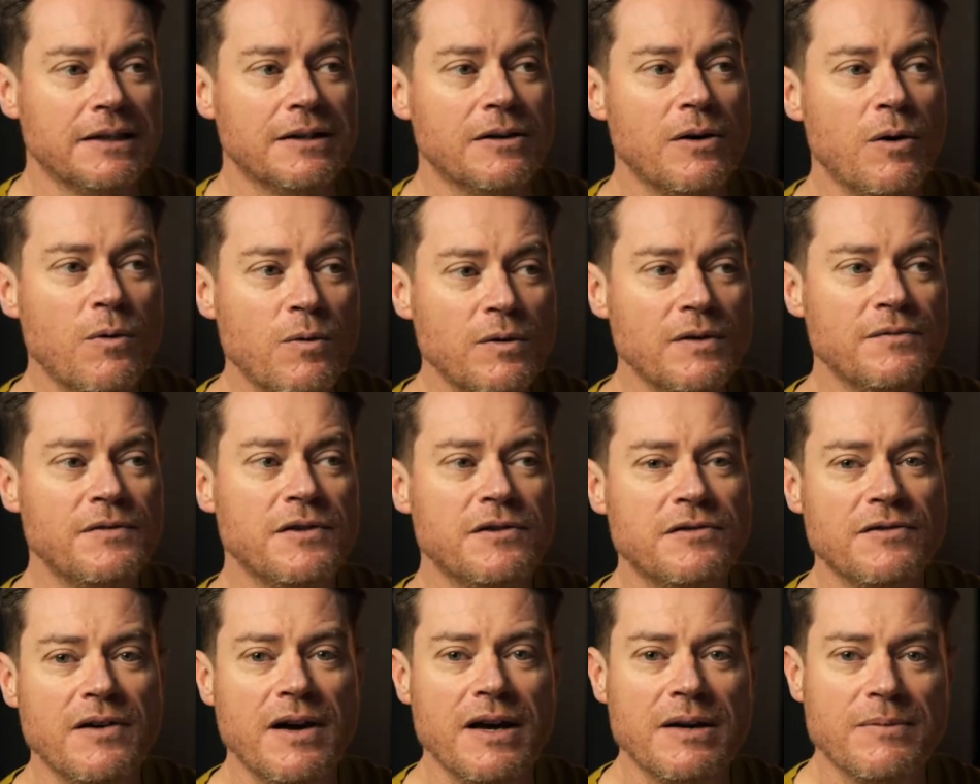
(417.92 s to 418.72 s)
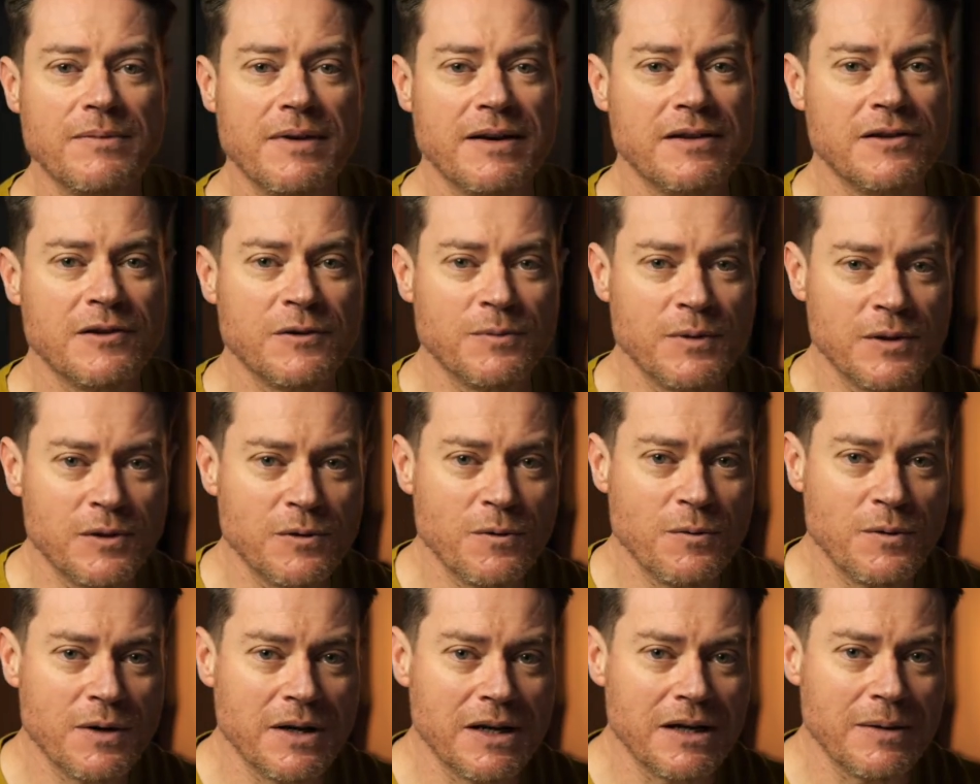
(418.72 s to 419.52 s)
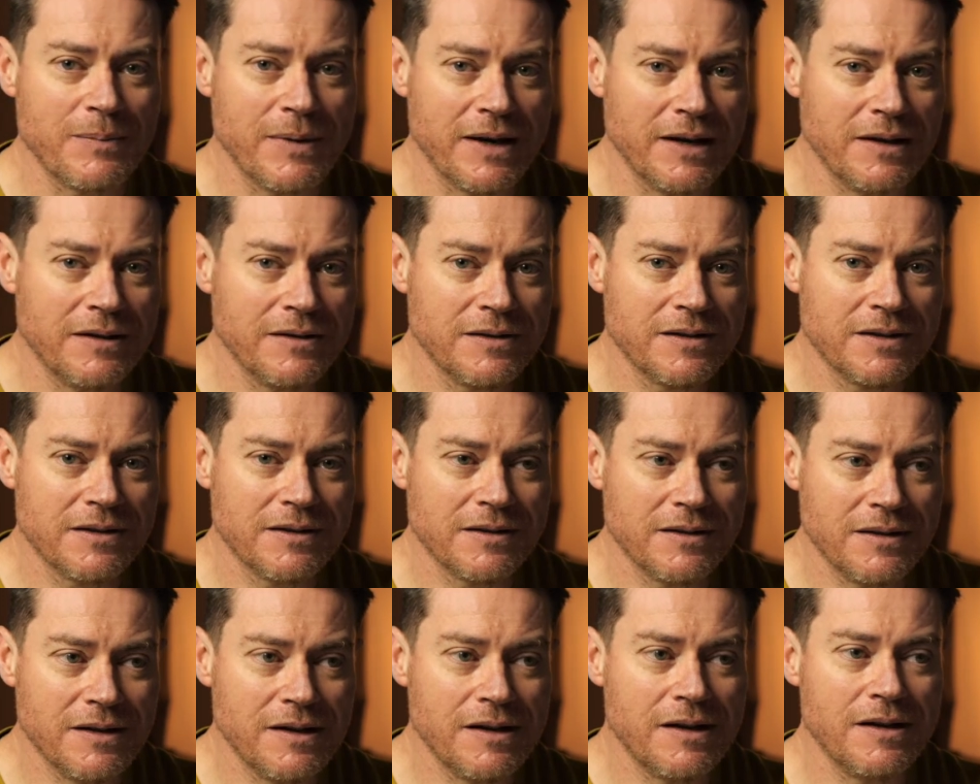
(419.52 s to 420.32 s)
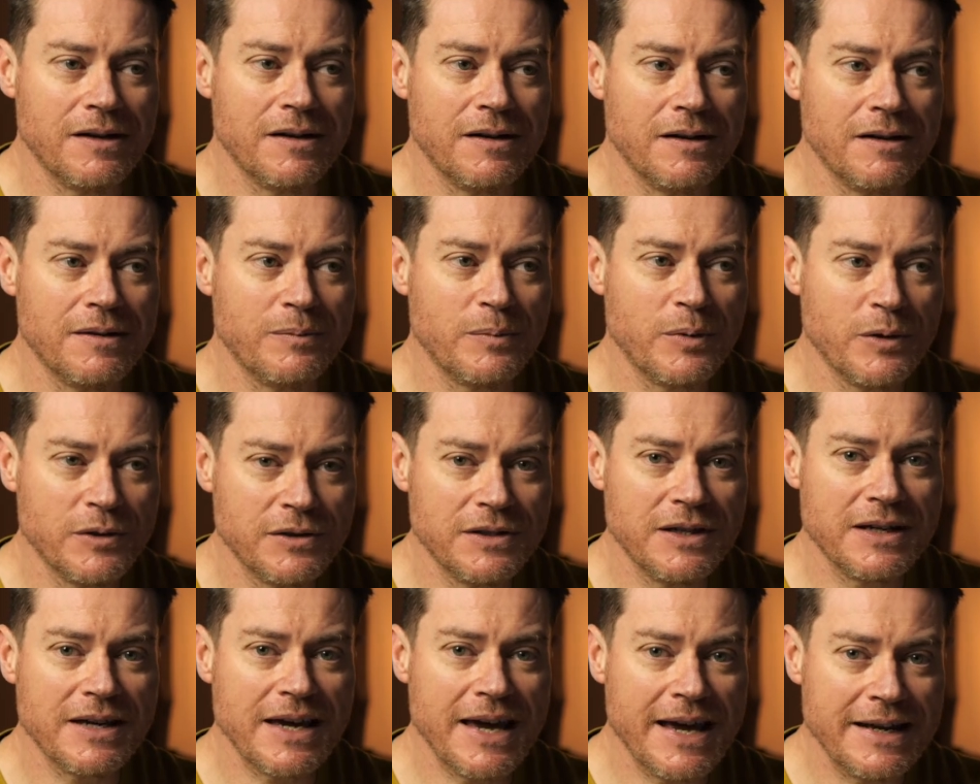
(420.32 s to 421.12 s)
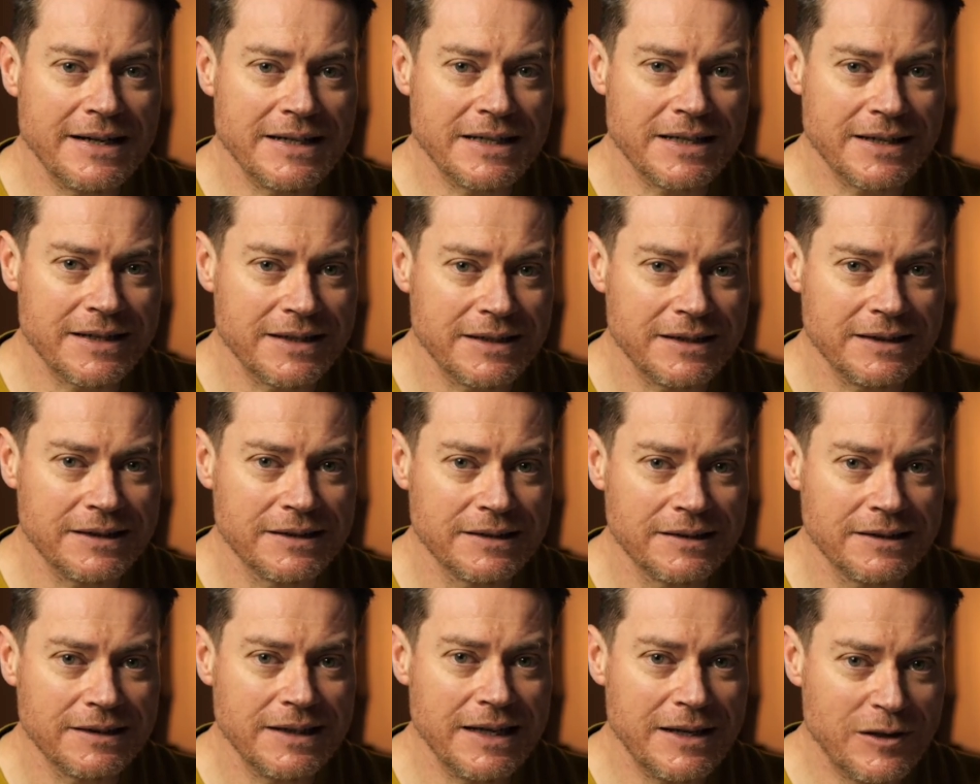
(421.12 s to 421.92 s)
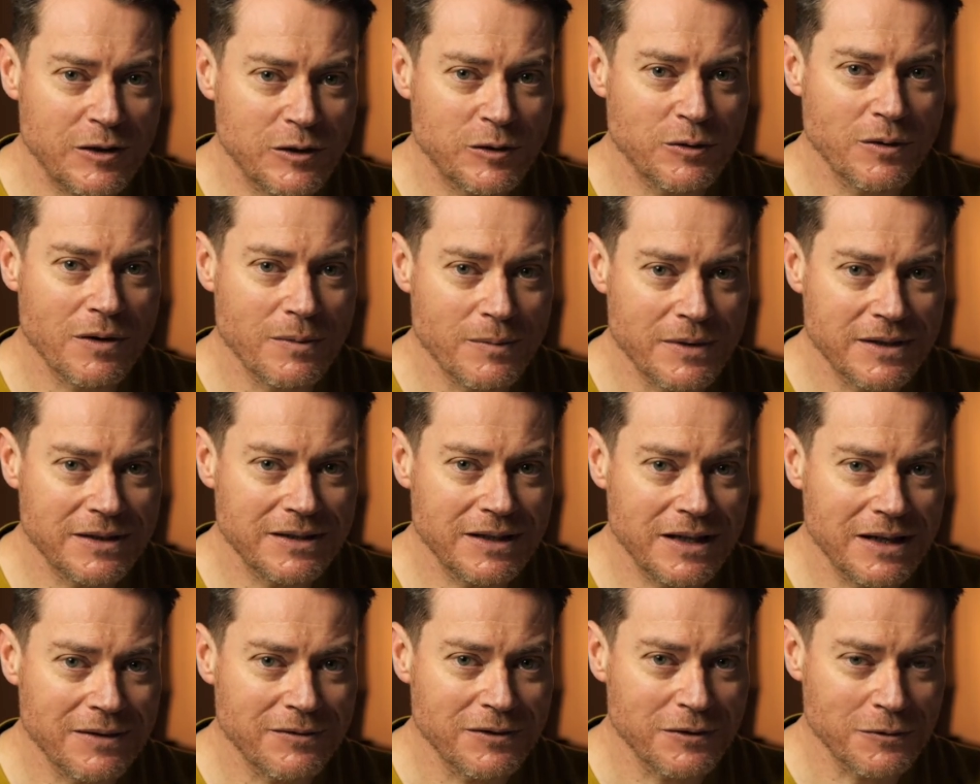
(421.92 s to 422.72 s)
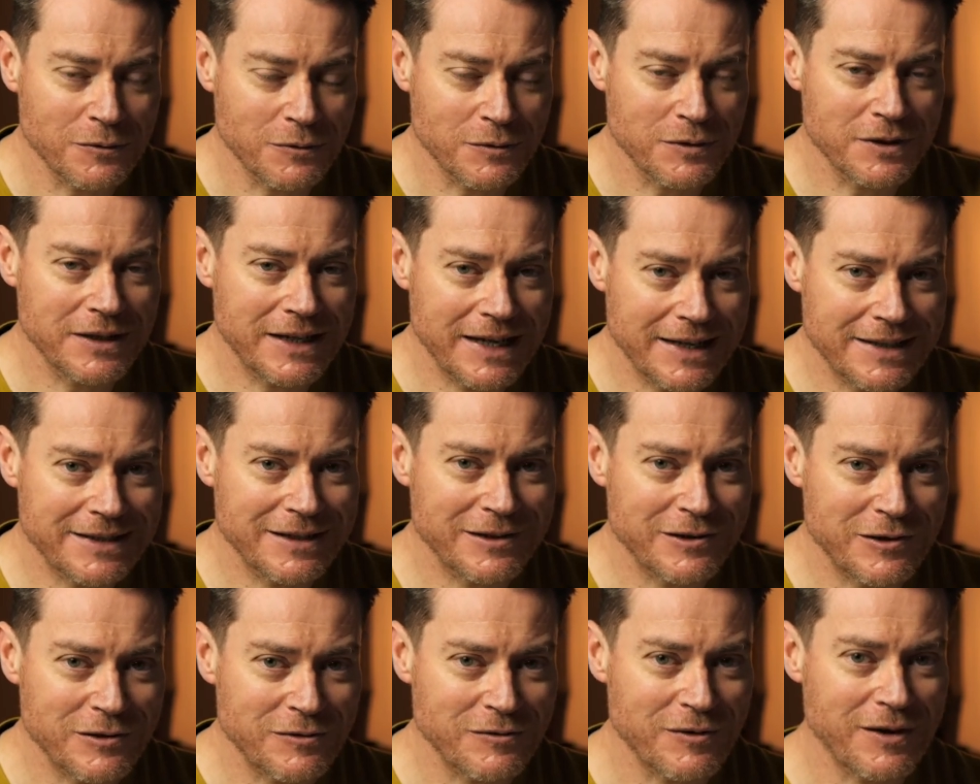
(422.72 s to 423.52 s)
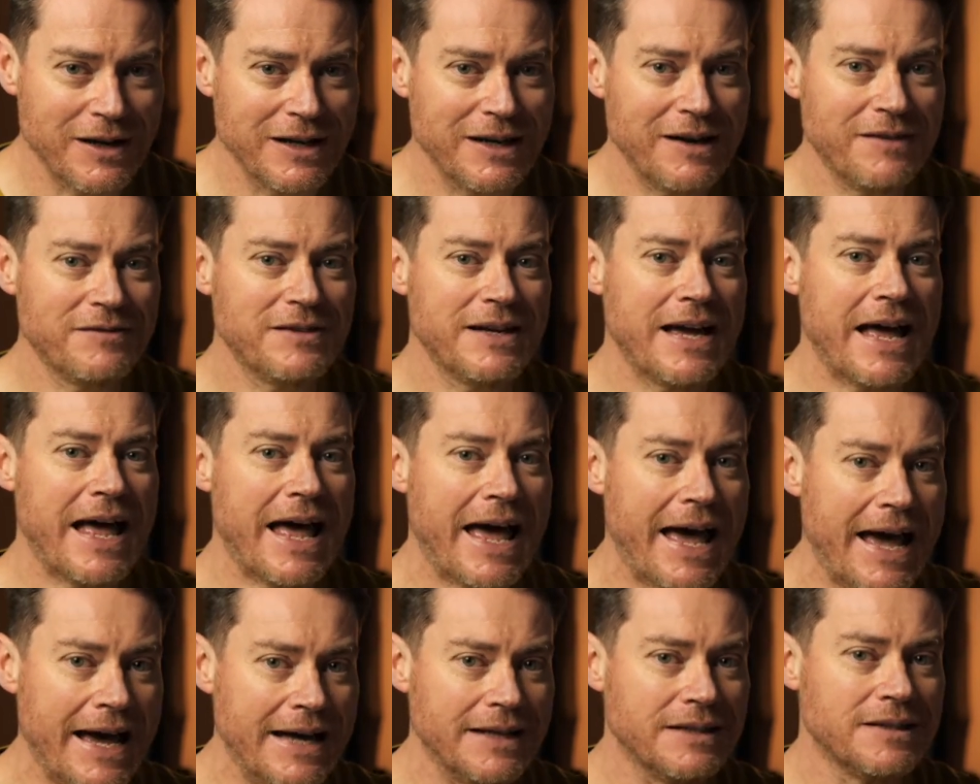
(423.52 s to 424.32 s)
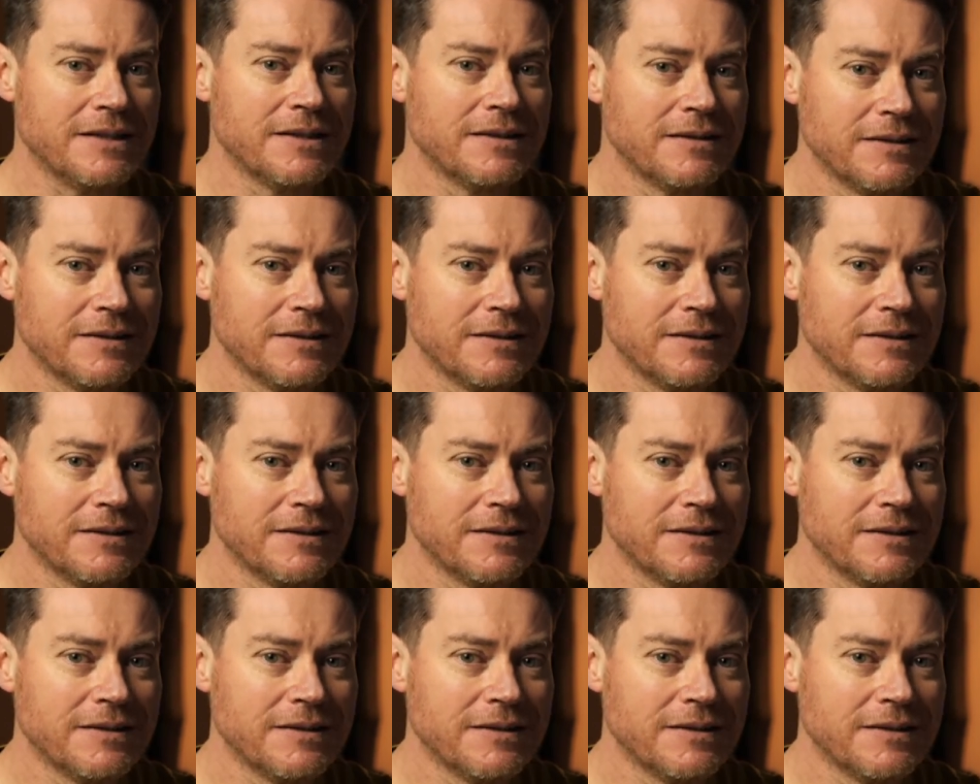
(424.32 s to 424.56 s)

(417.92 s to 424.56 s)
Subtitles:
all of the drying methods we're talking about are putting energy into a material to get it to dry. You have to add